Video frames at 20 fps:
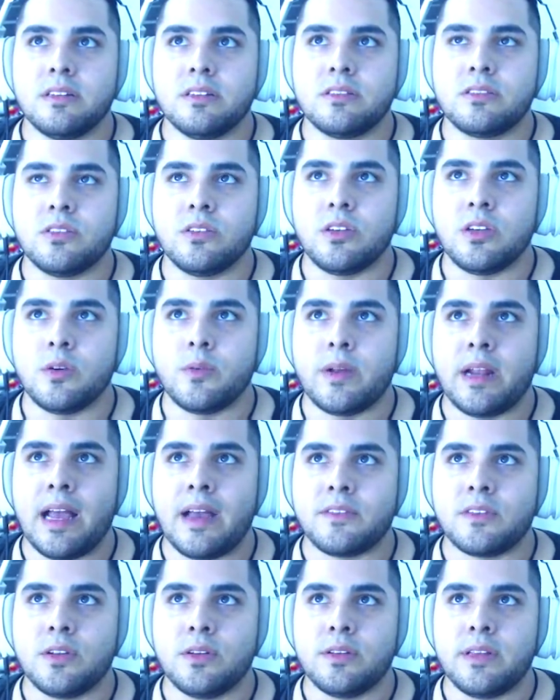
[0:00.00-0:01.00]
So you would
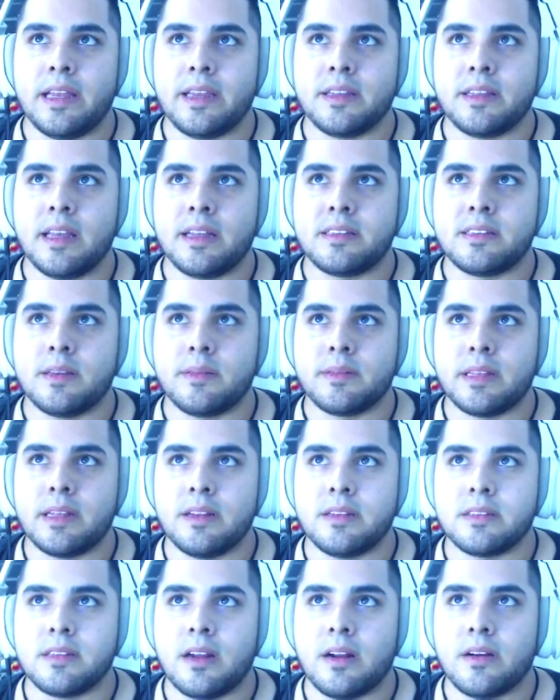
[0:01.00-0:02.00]
have to like get something
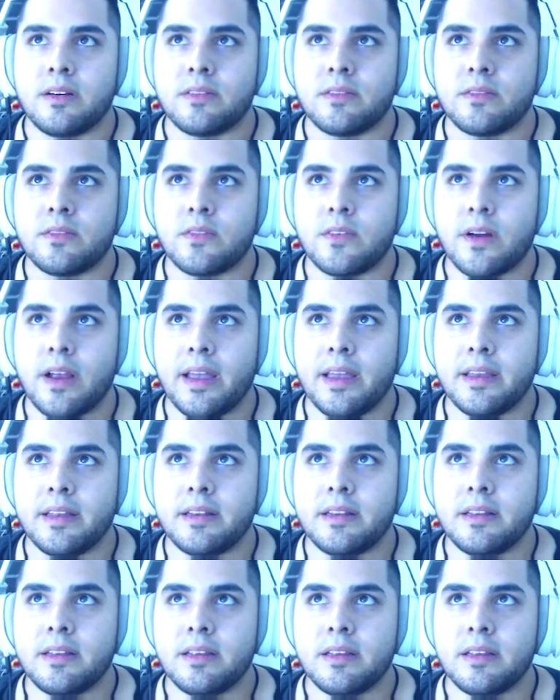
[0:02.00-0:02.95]
else. Alright.